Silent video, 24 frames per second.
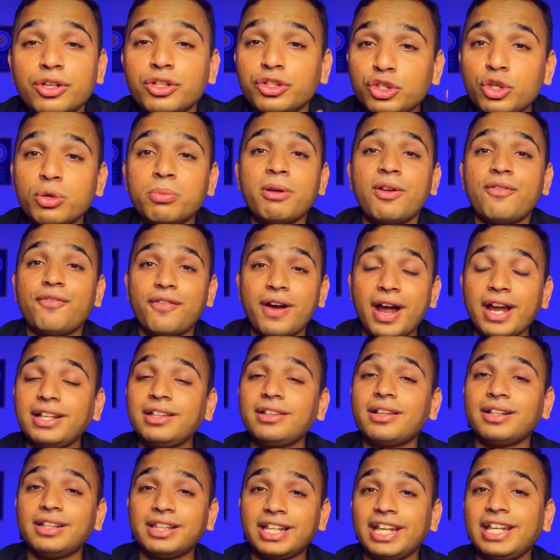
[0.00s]
You may find
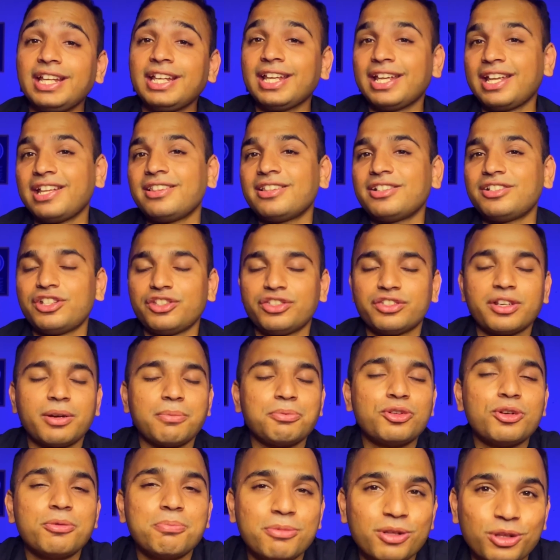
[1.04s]
the link in the
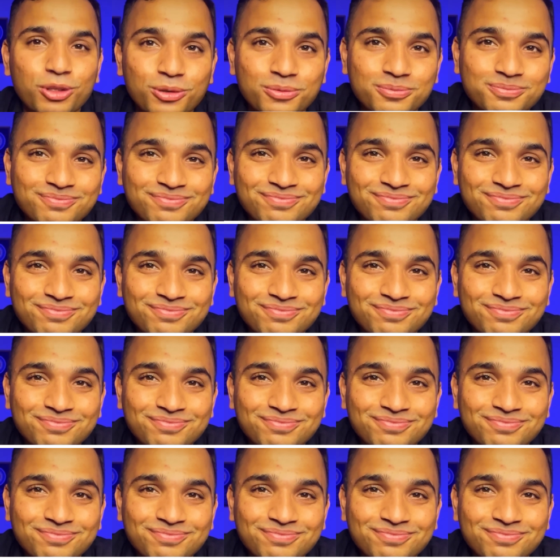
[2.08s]
description below.